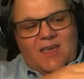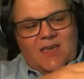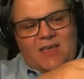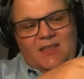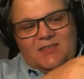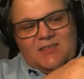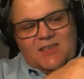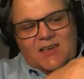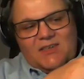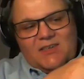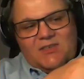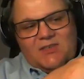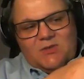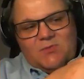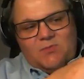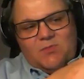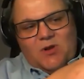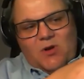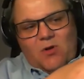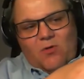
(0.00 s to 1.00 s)
in
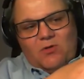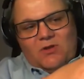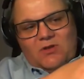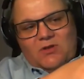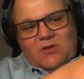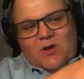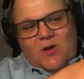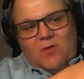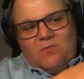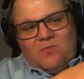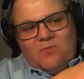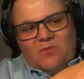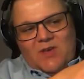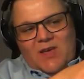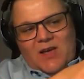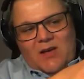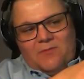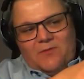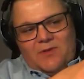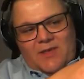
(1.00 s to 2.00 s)
sections below the drum, we
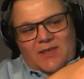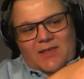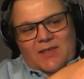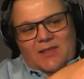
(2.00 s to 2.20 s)
have